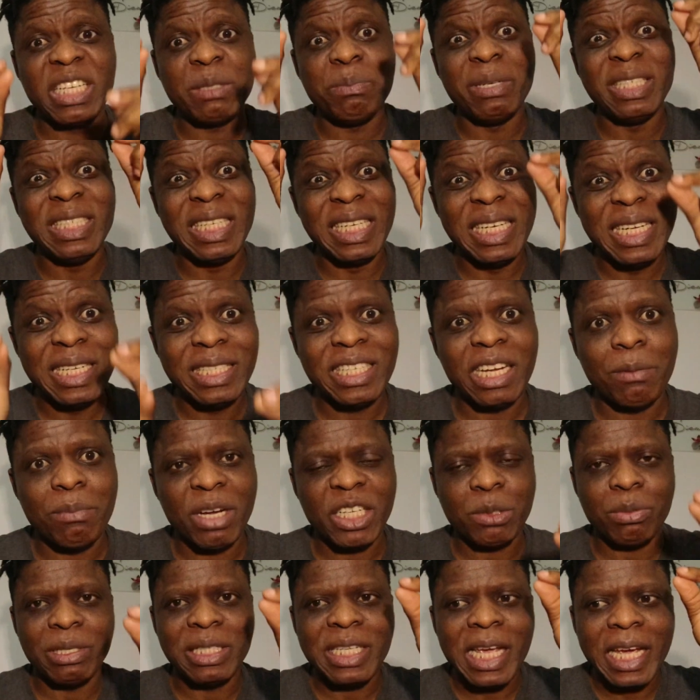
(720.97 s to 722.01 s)
must be deleted,
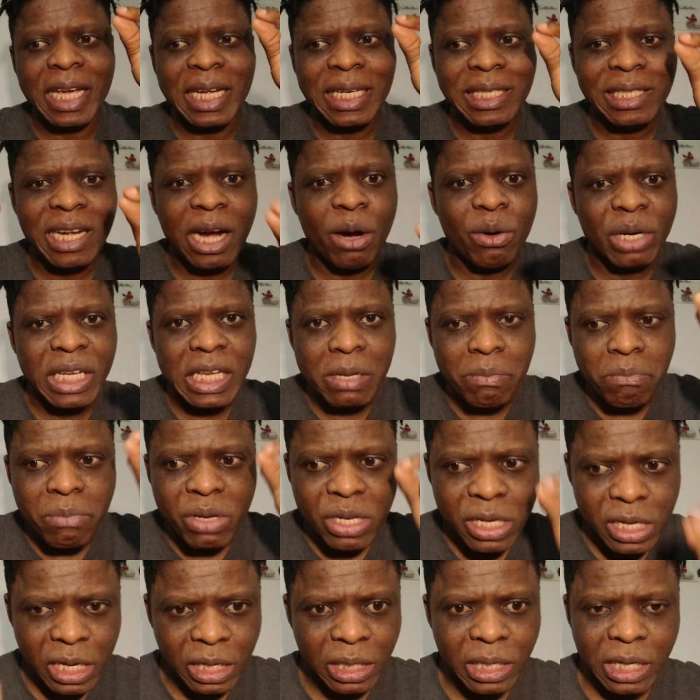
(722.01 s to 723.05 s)
must be taken down
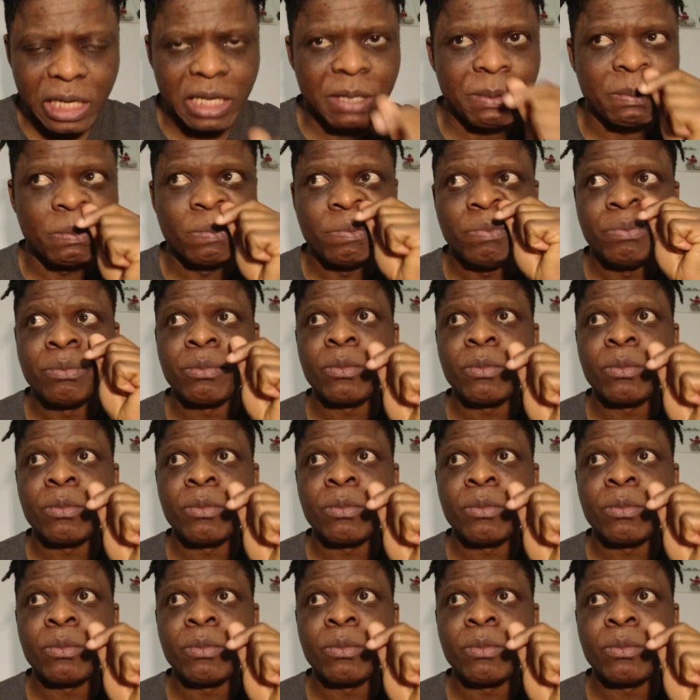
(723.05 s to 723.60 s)
immediately.